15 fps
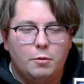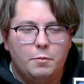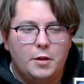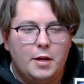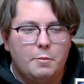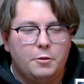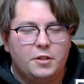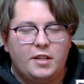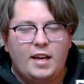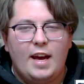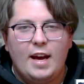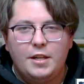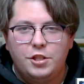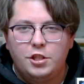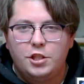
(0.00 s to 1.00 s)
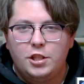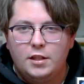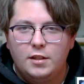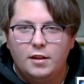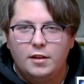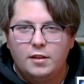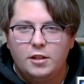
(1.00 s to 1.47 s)
would be able to catch
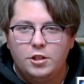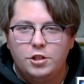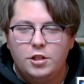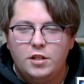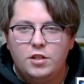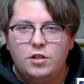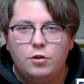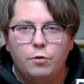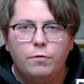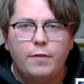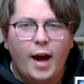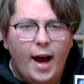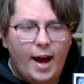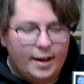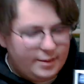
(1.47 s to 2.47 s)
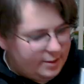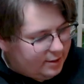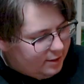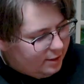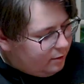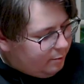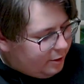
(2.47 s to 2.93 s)
Cheetah because she's too
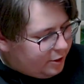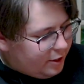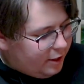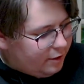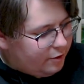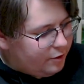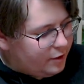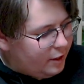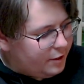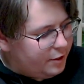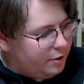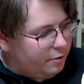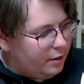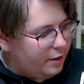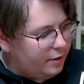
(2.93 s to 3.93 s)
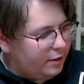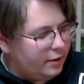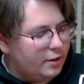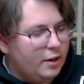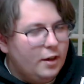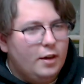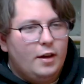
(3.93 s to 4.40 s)
fast. So a bunch of characters got to do
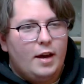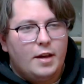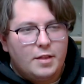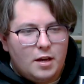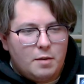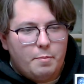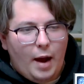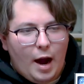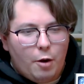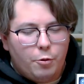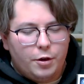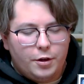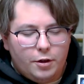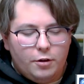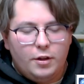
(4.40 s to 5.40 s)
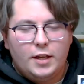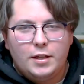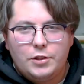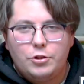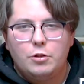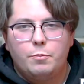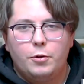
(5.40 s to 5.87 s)
nothing. And then Power Girl
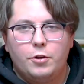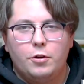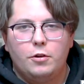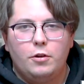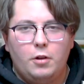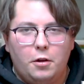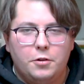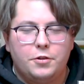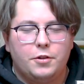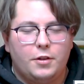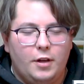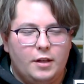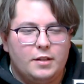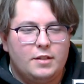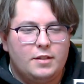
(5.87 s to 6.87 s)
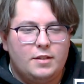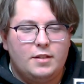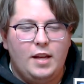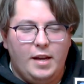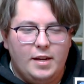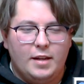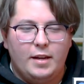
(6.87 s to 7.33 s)
and Supergirl also got
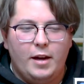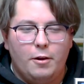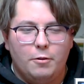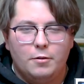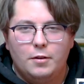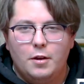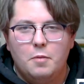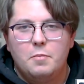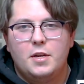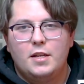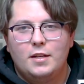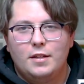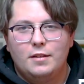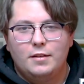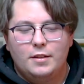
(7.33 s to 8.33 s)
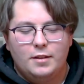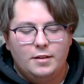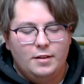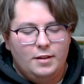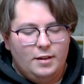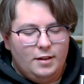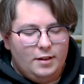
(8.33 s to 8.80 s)
taken out immediately.
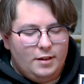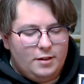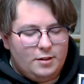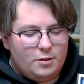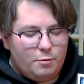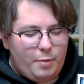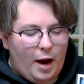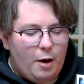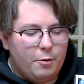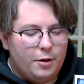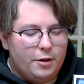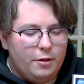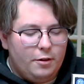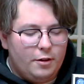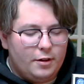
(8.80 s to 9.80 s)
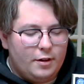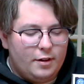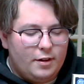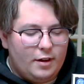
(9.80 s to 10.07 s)
So Power Girl